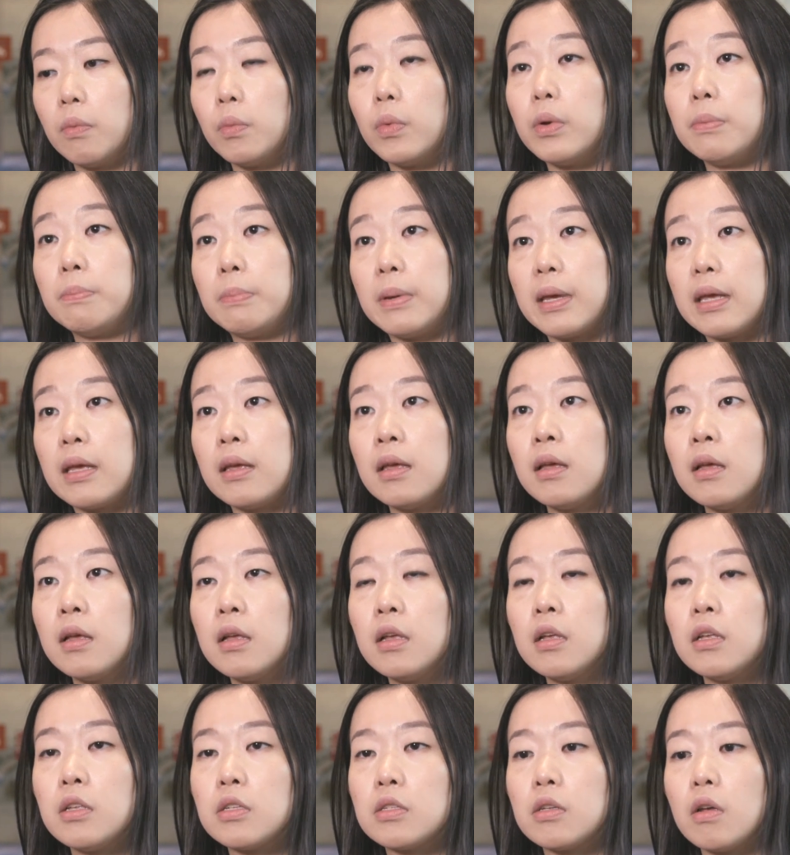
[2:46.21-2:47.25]
would be.
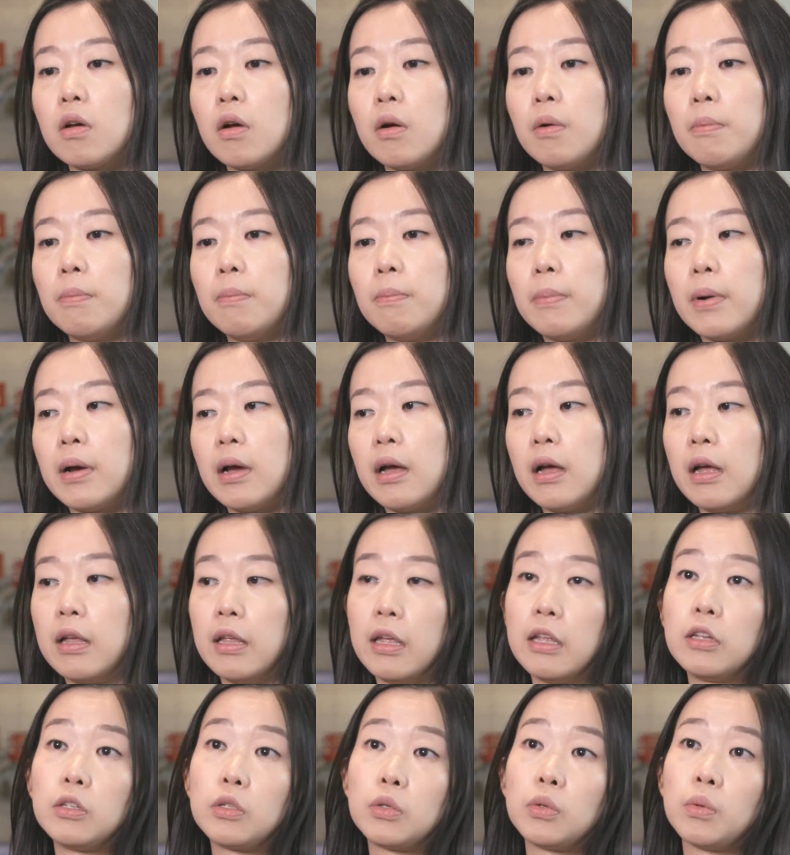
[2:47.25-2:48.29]
So
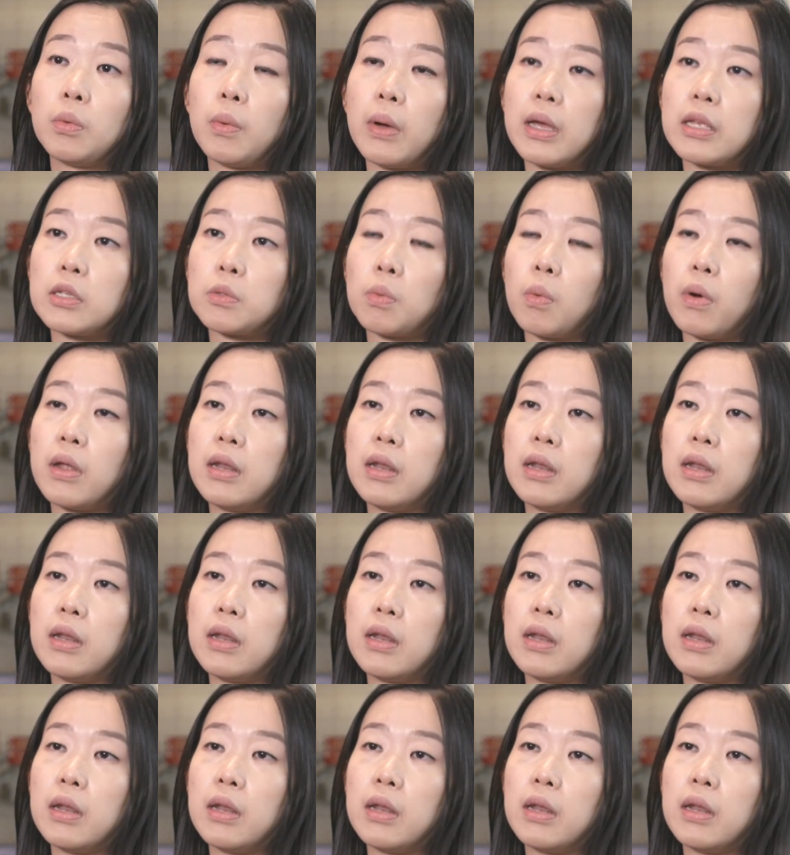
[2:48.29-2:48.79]
in two ways.